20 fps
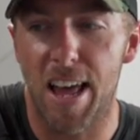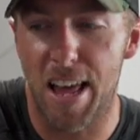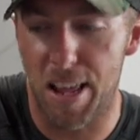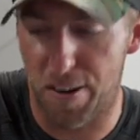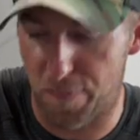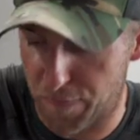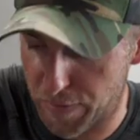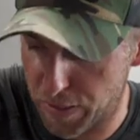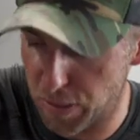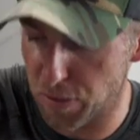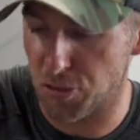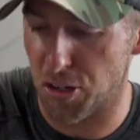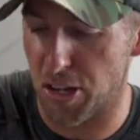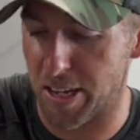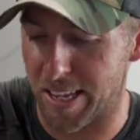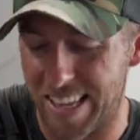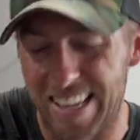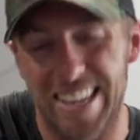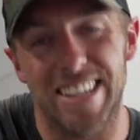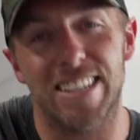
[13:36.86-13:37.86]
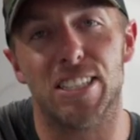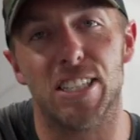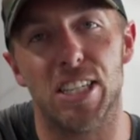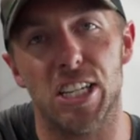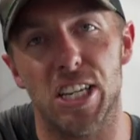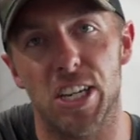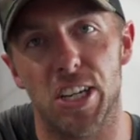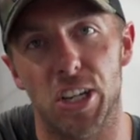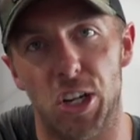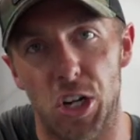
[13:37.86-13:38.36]
it feels like it is
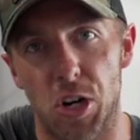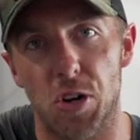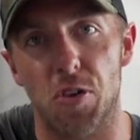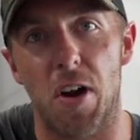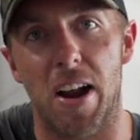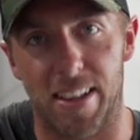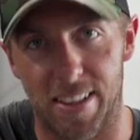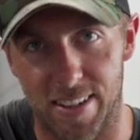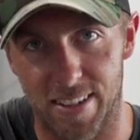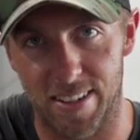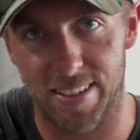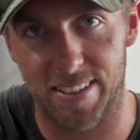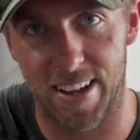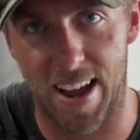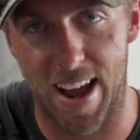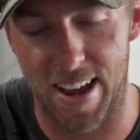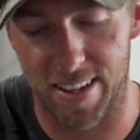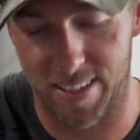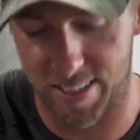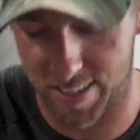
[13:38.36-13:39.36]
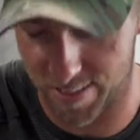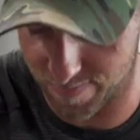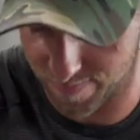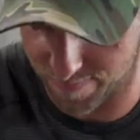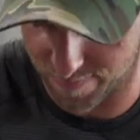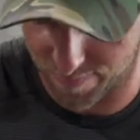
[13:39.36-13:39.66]
the correct size.